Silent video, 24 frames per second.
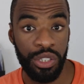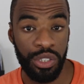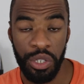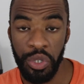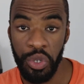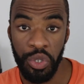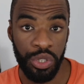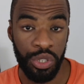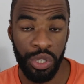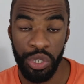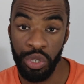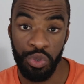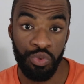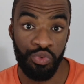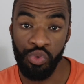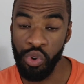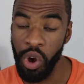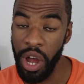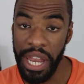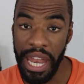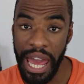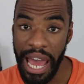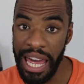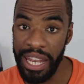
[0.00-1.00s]
to, to
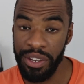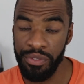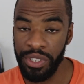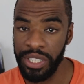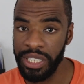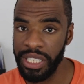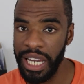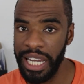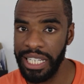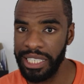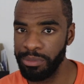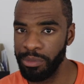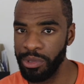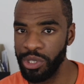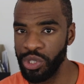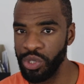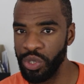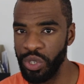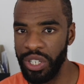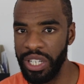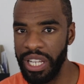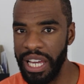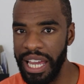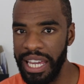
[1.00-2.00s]
run
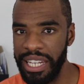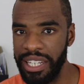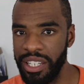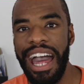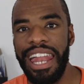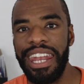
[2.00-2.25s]
advertisements online.